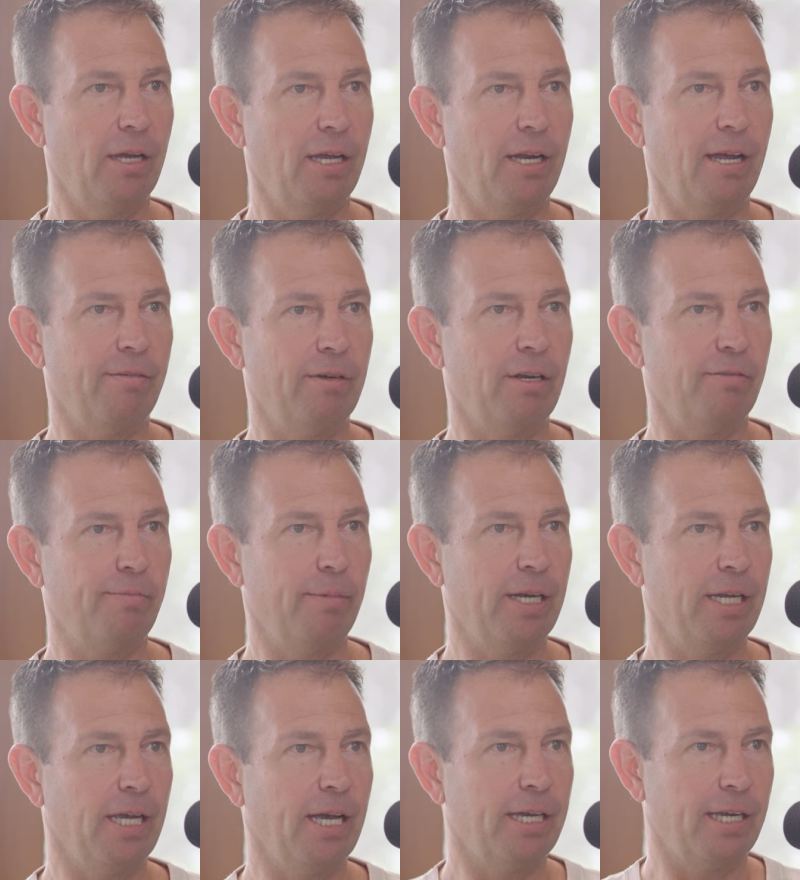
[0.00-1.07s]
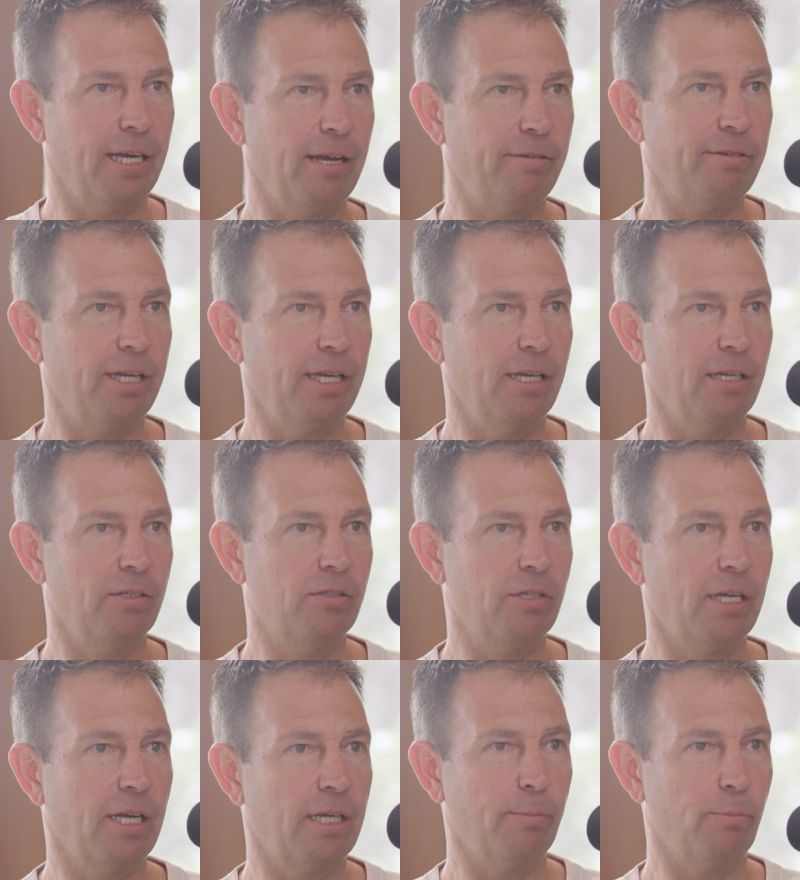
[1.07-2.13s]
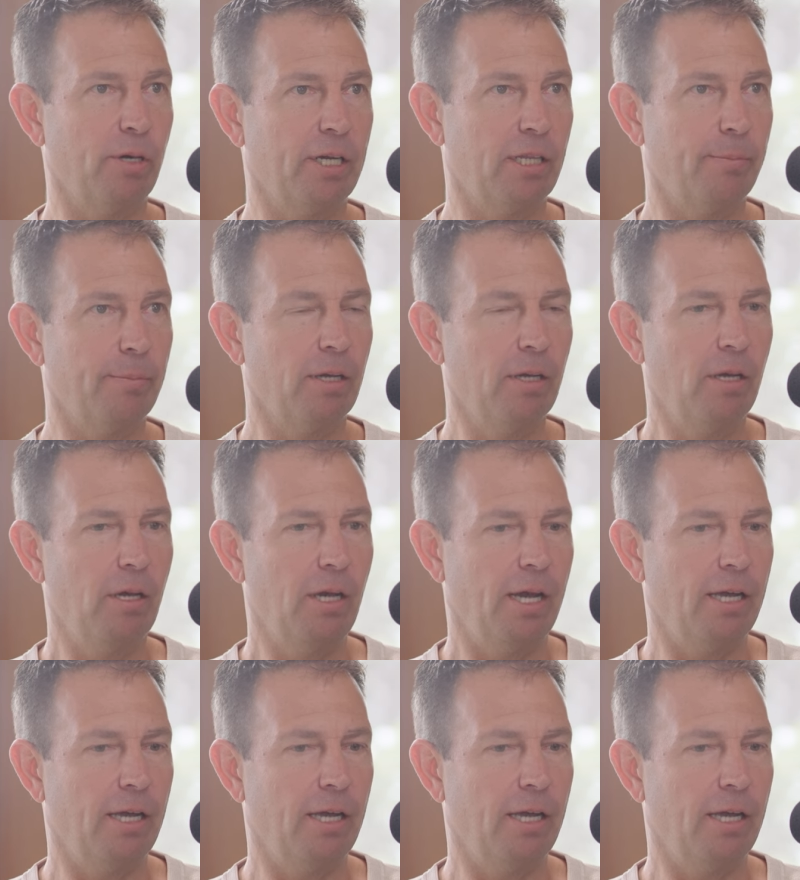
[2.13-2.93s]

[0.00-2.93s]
and have enough money i can have kids and i can bring them yeah.